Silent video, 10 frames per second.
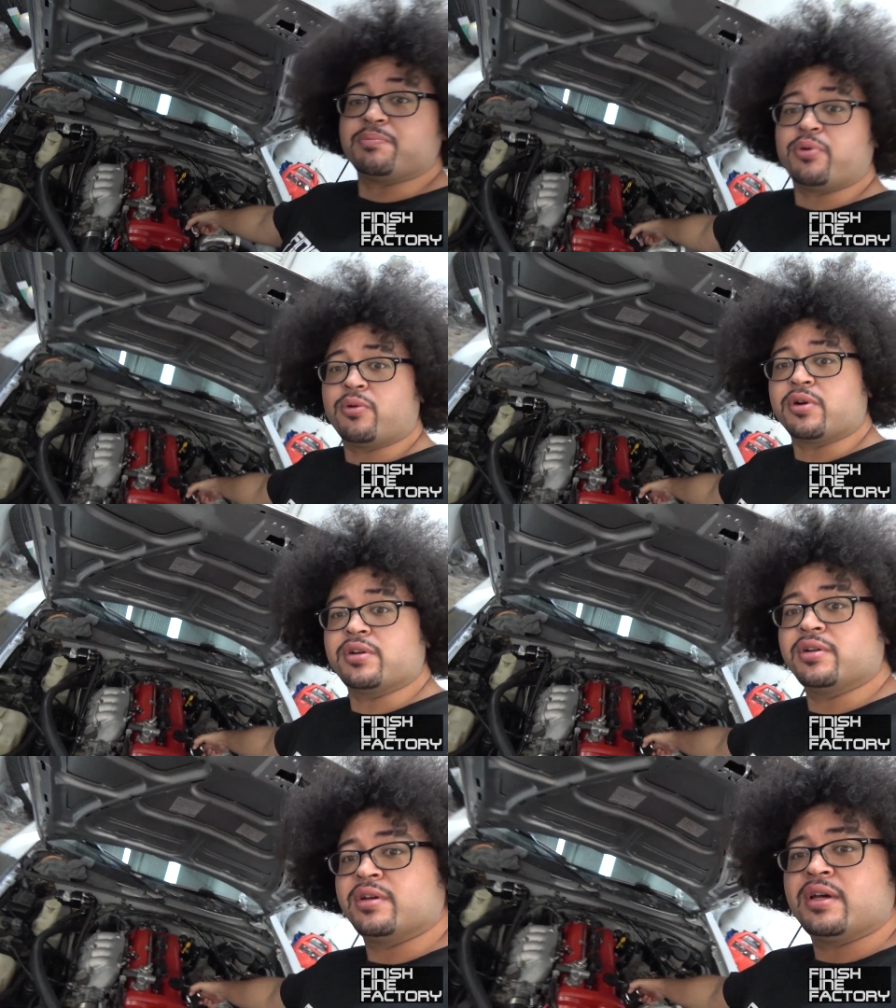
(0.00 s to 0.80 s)
the port,
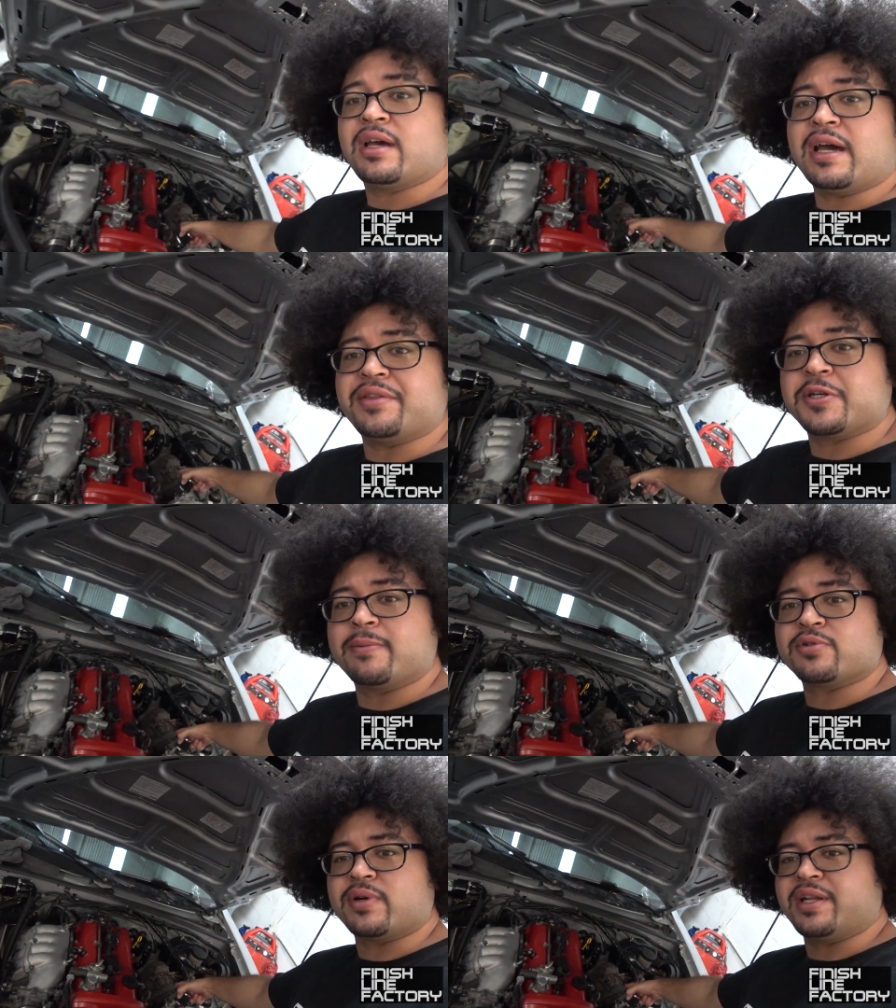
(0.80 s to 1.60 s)
and the
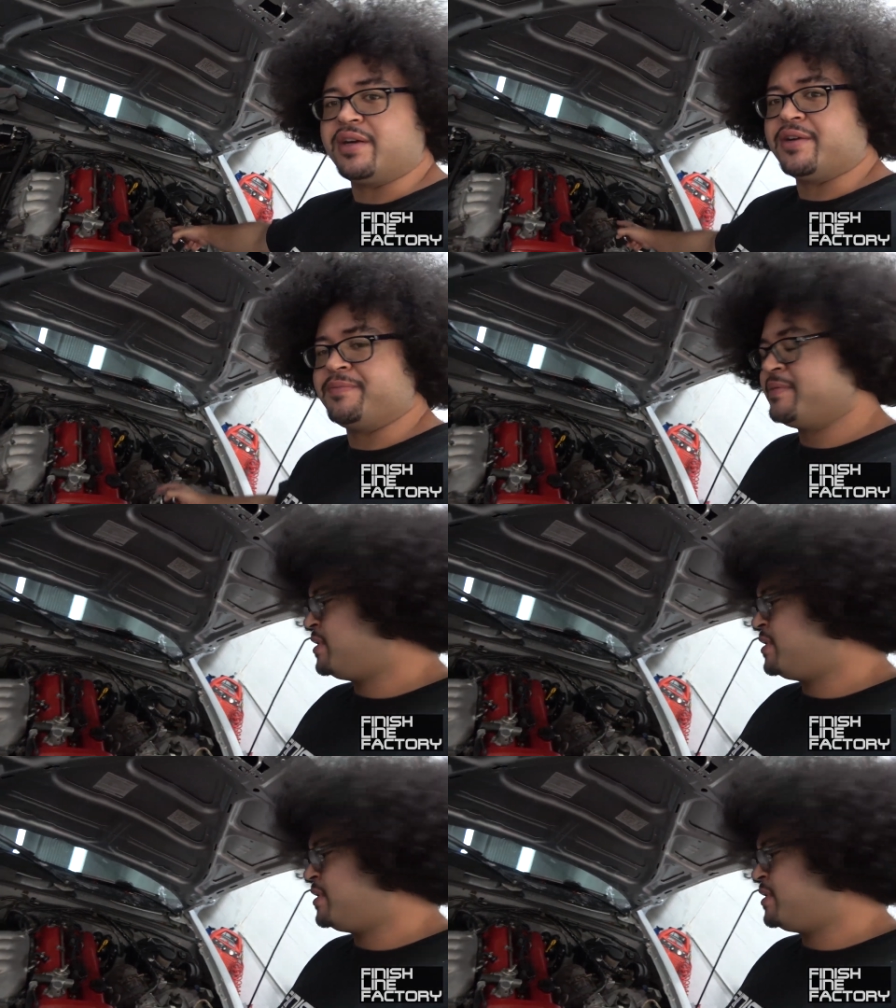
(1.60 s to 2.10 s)
turbo's right here.